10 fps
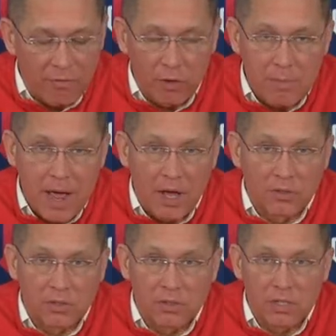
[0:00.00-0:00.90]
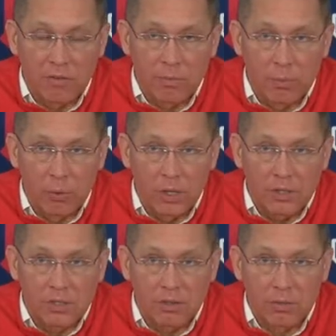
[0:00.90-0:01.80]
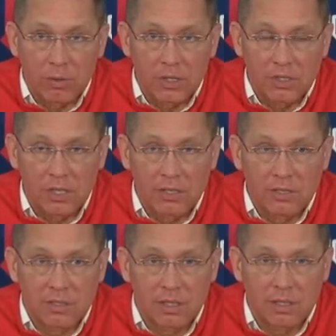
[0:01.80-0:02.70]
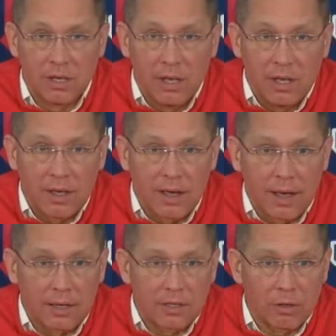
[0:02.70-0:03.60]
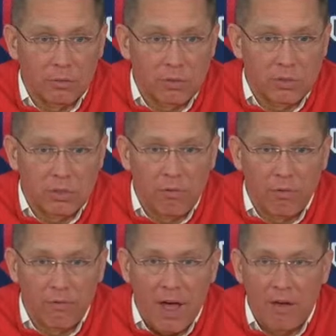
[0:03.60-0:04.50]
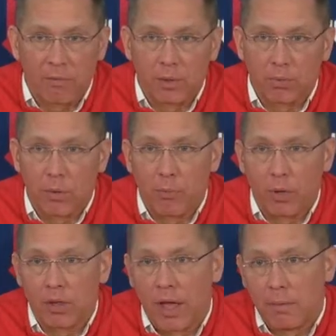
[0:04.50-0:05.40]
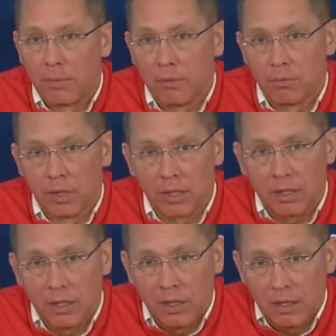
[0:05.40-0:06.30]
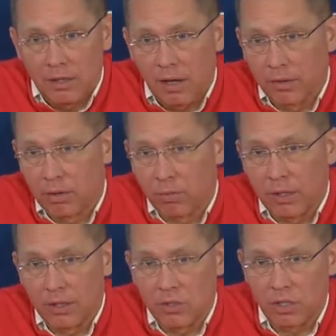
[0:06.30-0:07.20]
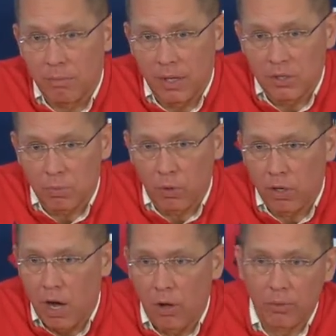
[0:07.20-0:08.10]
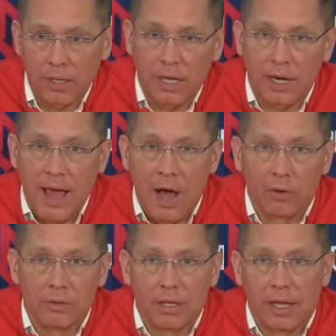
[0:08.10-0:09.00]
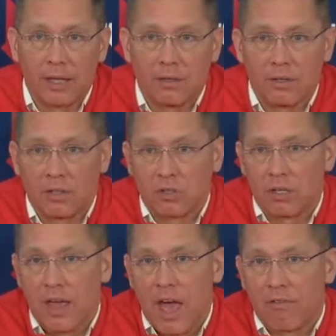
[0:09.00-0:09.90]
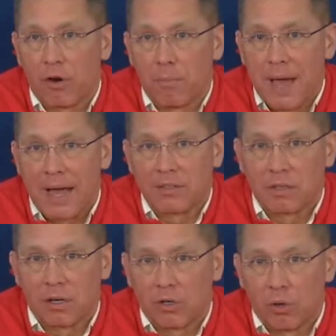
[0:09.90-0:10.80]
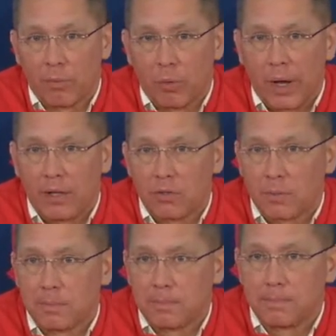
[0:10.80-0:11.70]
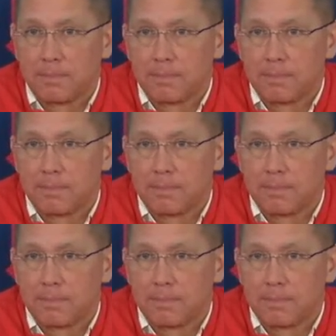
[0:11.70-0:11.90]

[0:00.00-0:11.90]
5 rebounds and 7 points and 3 assists. And she was 2 for 5 from the three-point line, but really the other 3 that she missed were all in and out. And it's good to have her back to her normal ways.